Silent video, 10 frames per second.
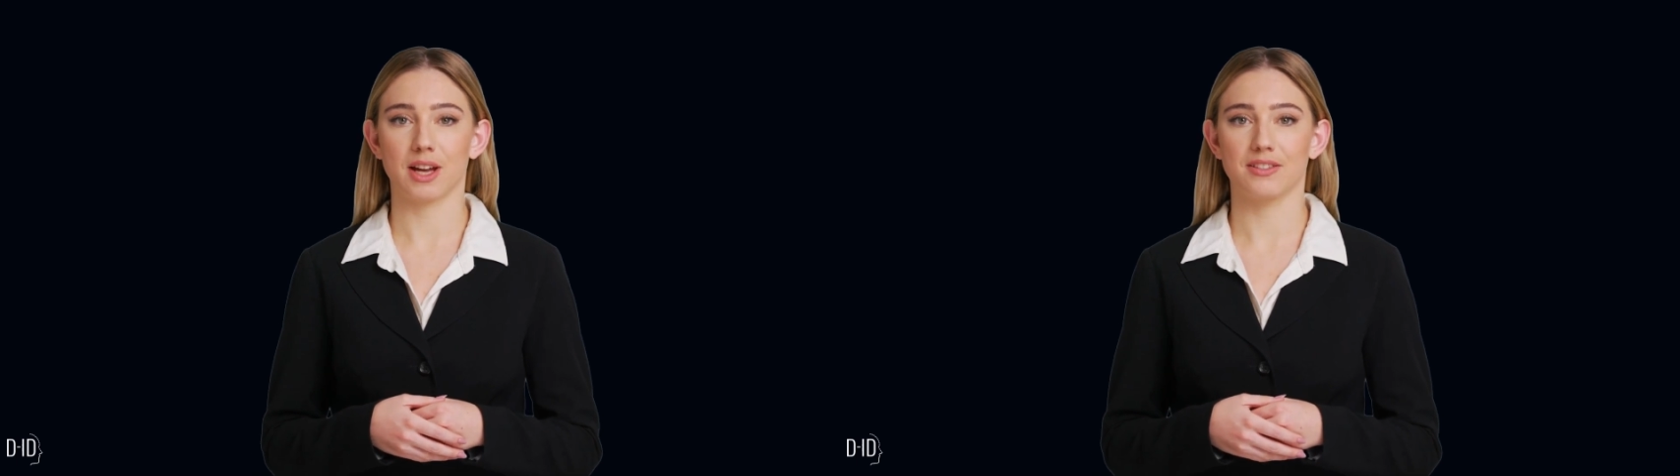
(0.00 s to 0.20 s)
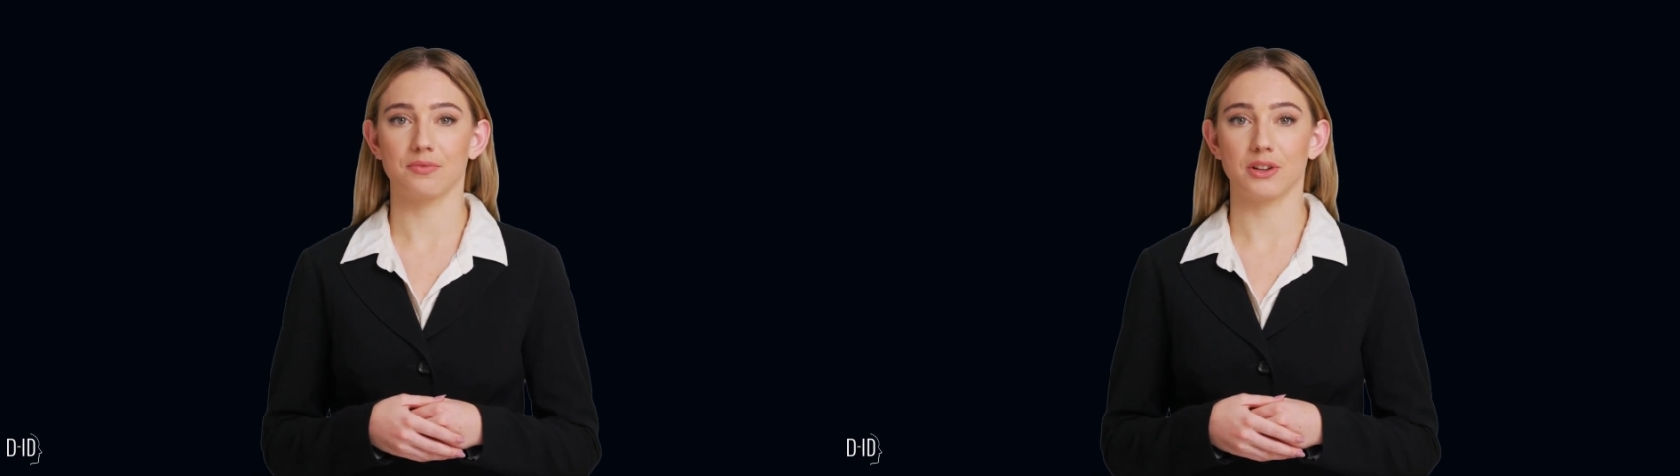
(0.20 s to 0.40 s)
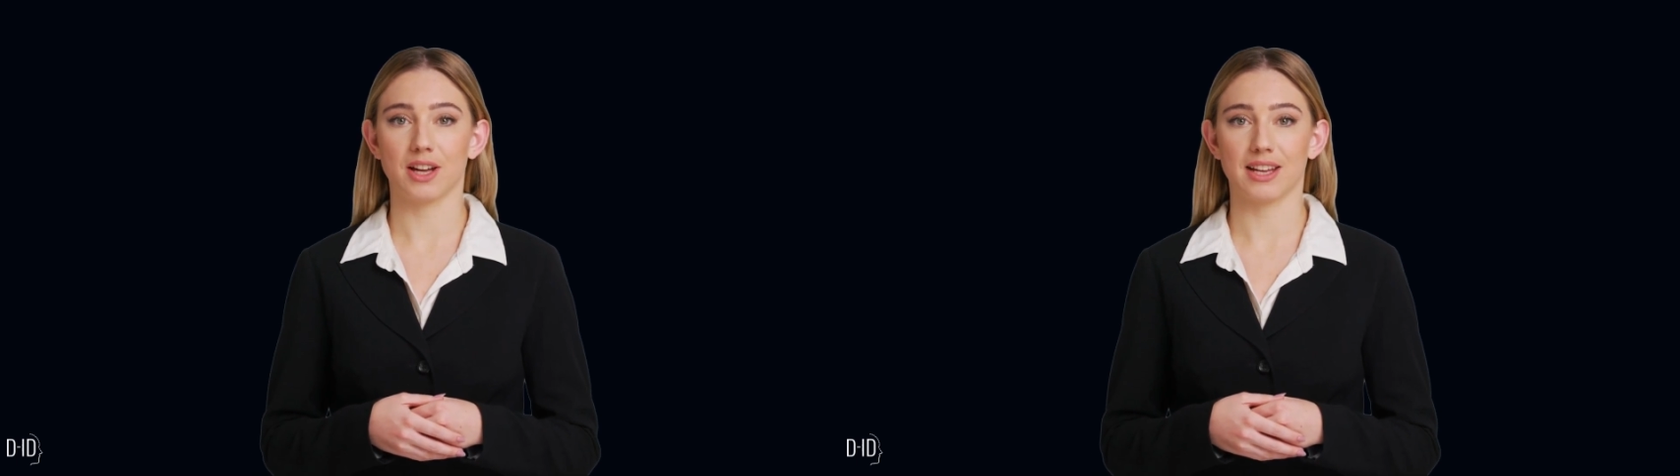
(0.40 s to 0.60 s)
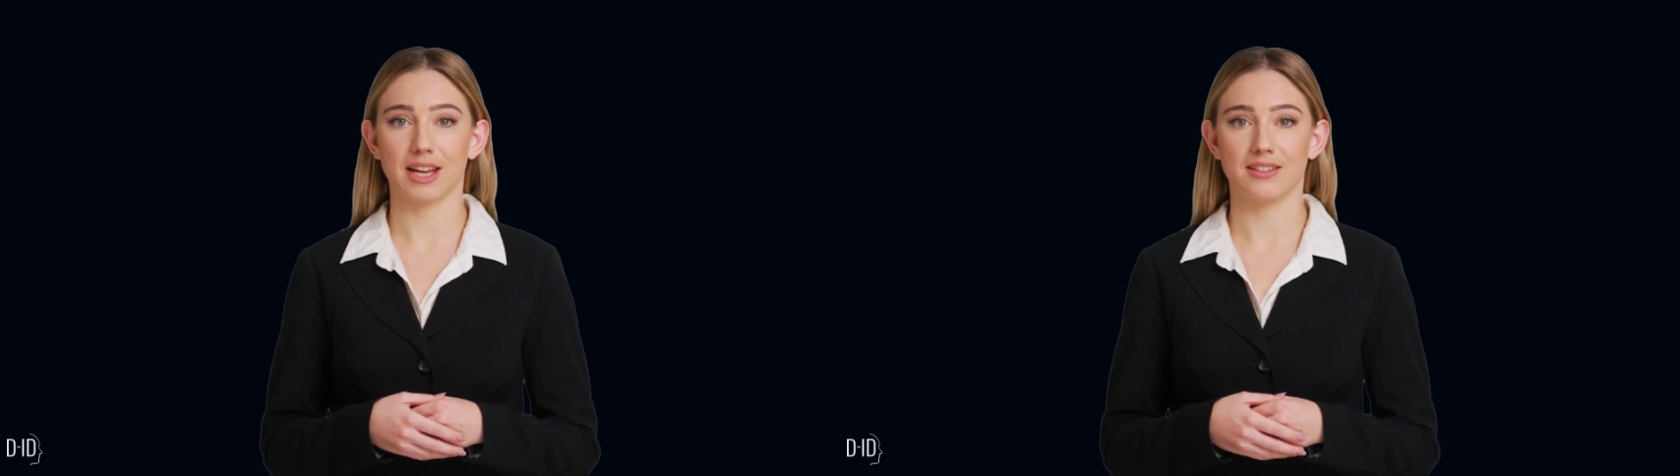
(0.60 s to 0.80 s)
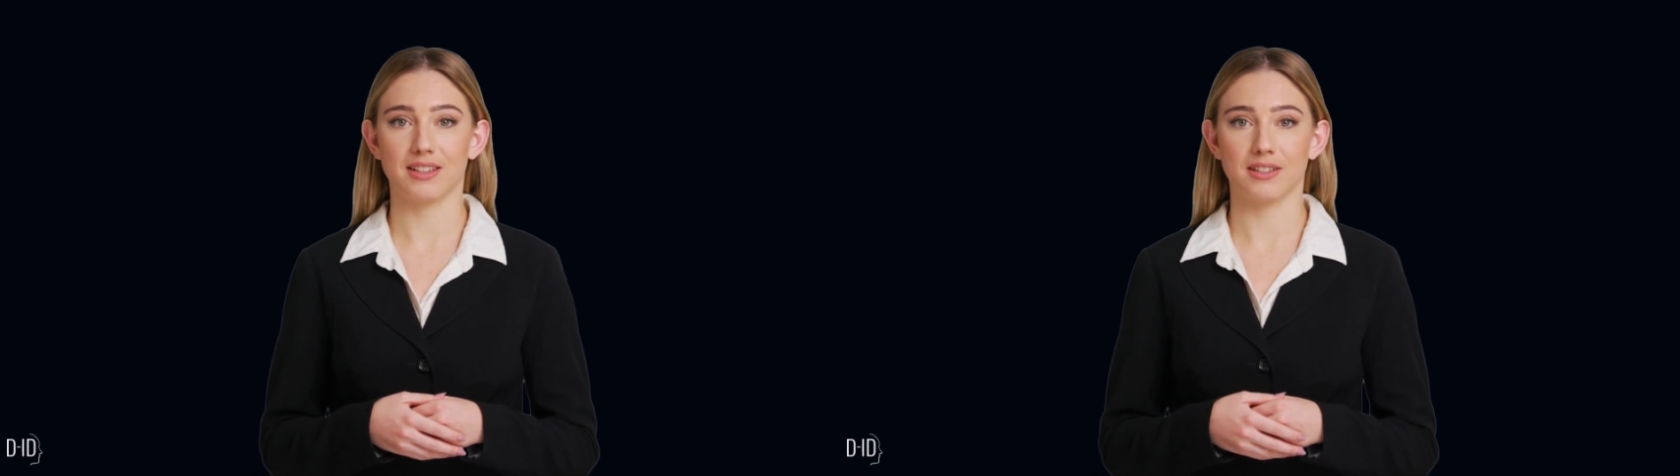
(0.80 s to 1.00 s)
and defining
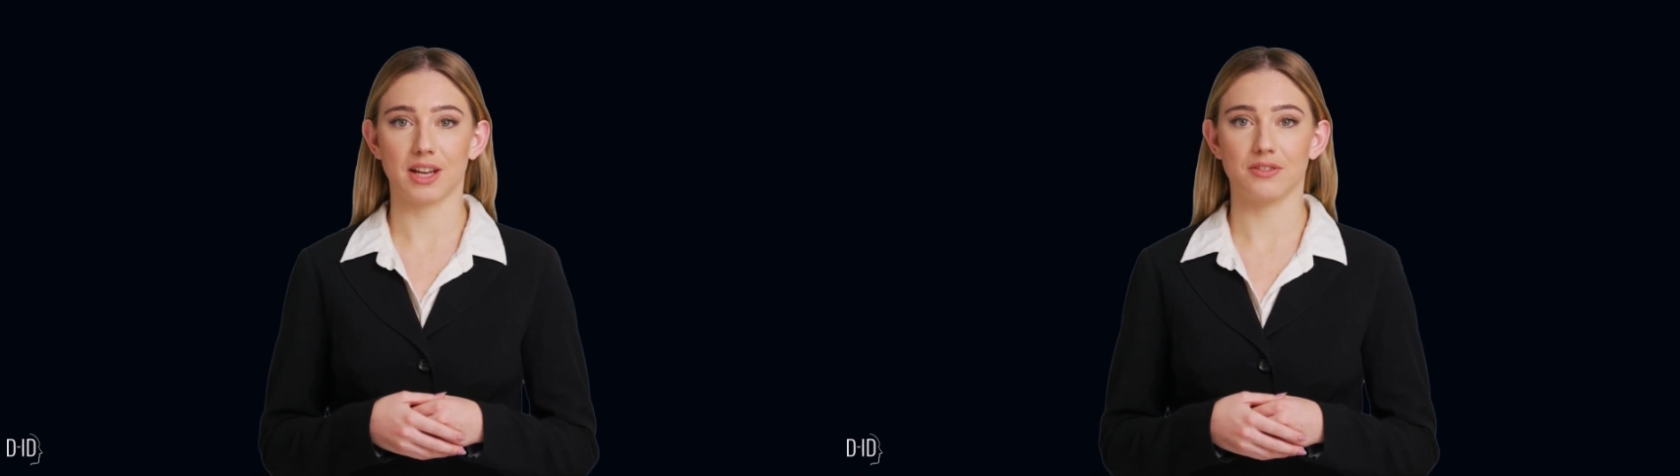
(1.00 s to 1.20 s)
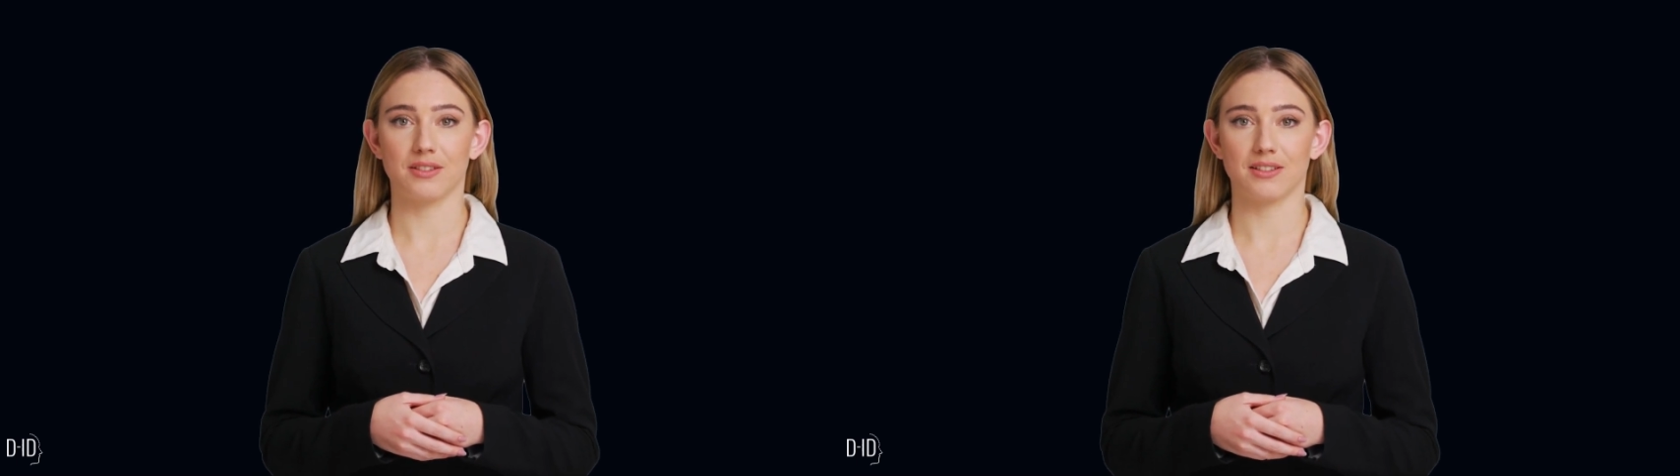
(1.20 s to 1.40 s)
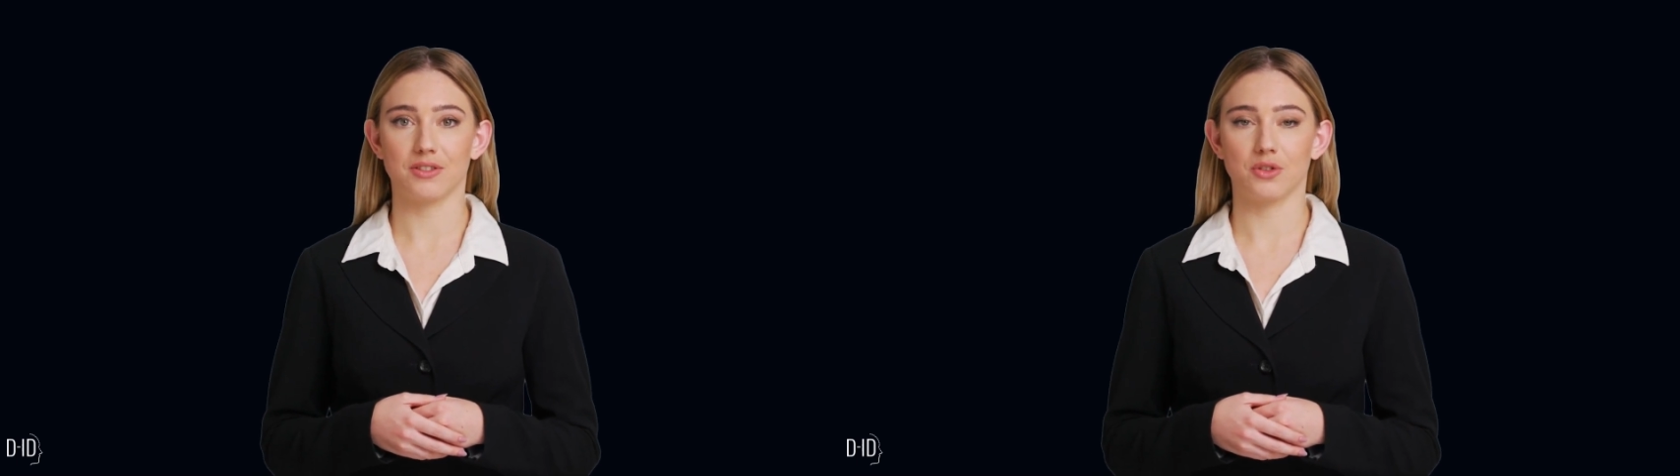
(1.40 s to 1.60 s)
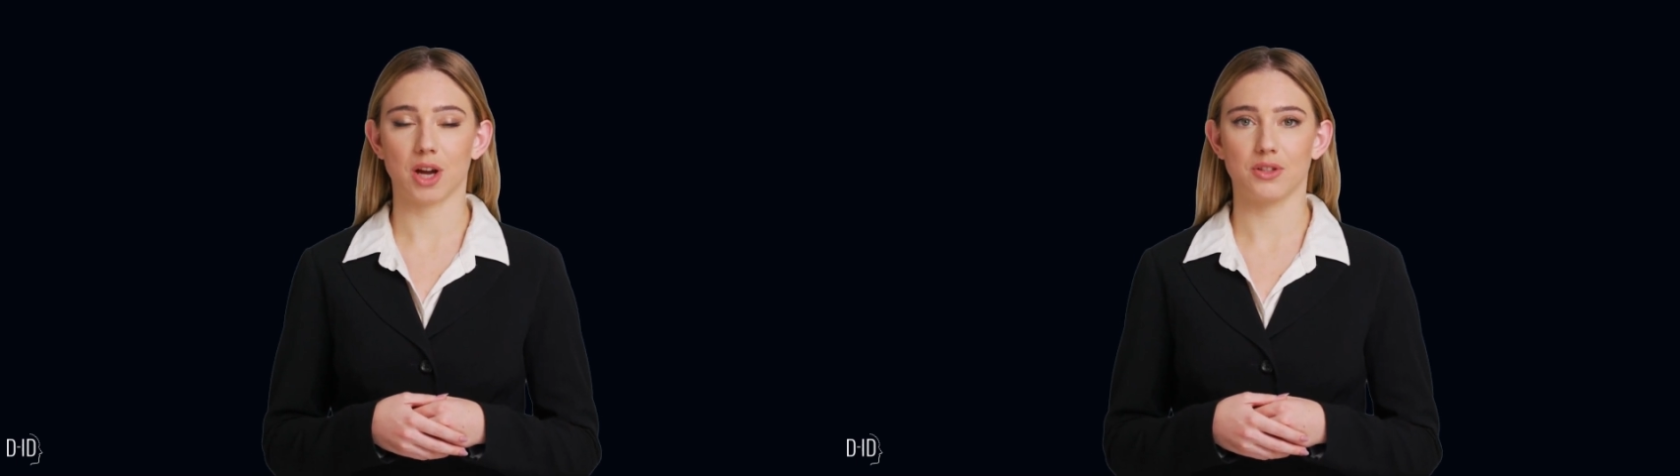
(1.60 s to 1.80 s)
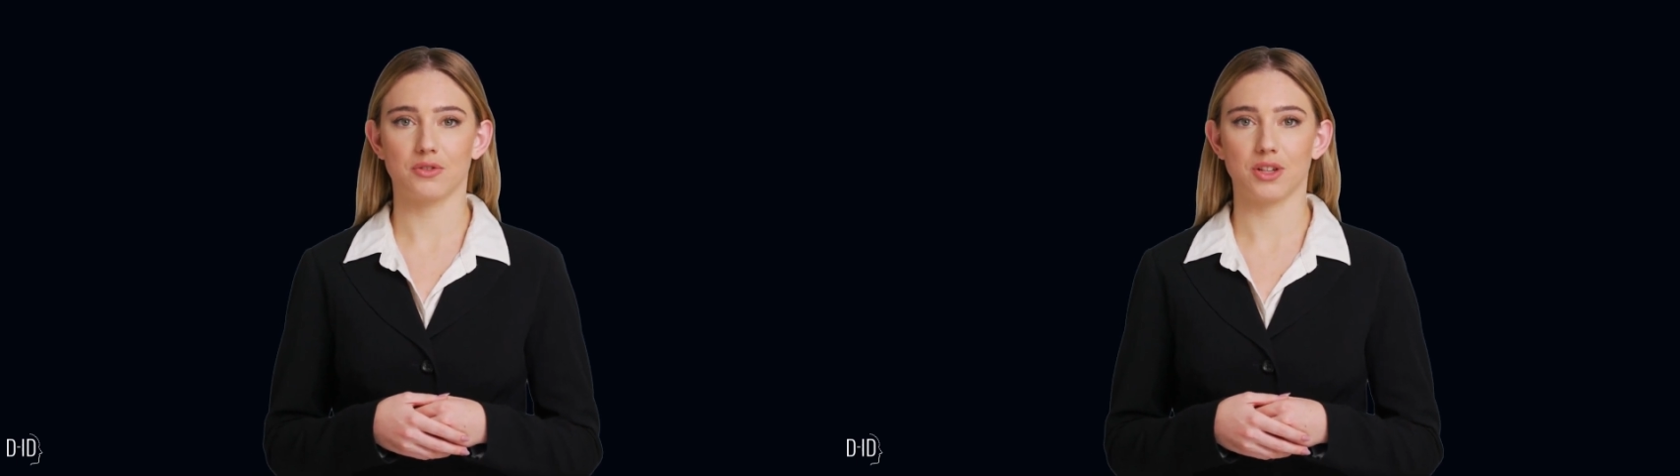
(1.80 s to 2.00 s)
a detailed test
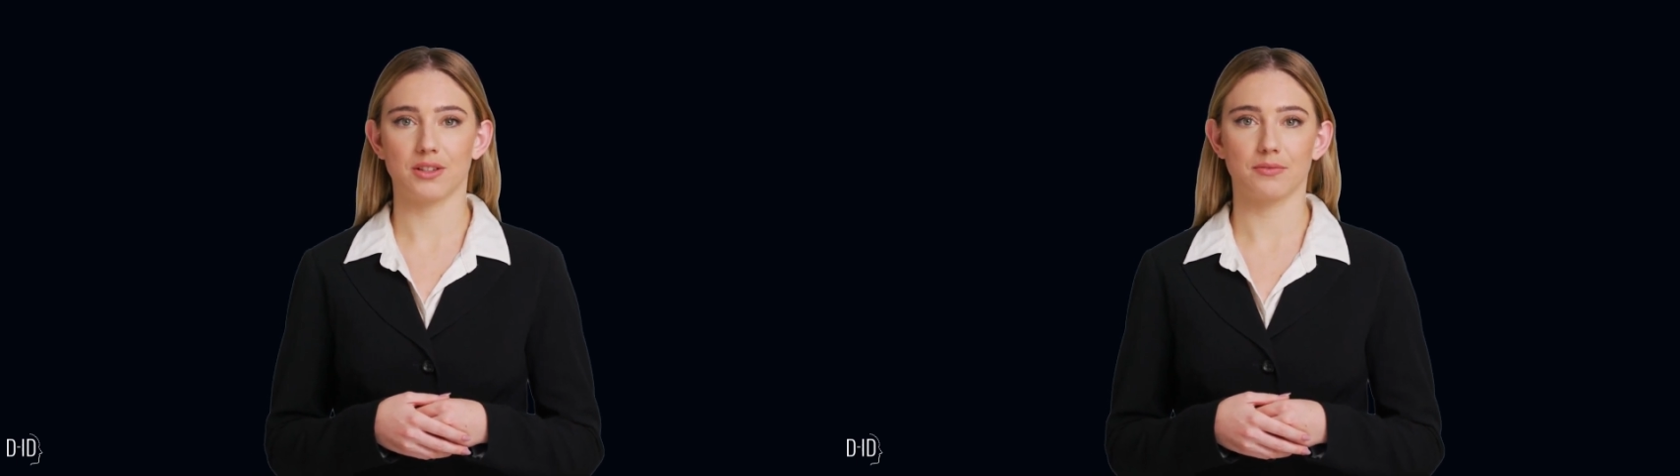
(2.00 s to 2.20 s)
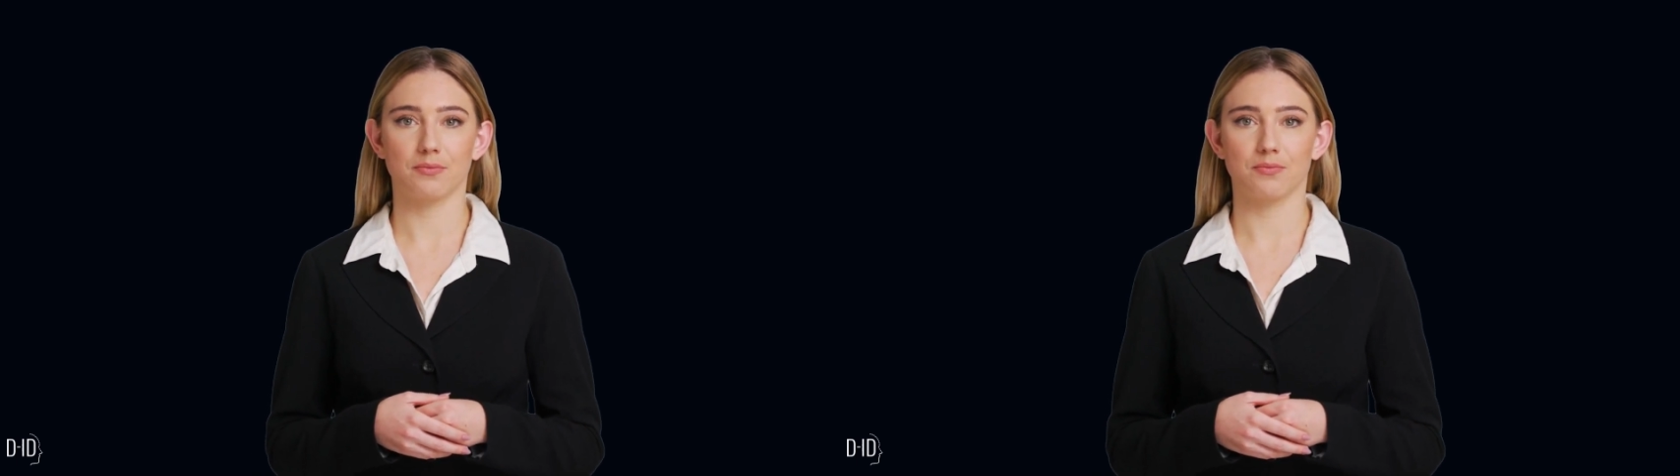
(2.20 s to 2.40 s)
strategy.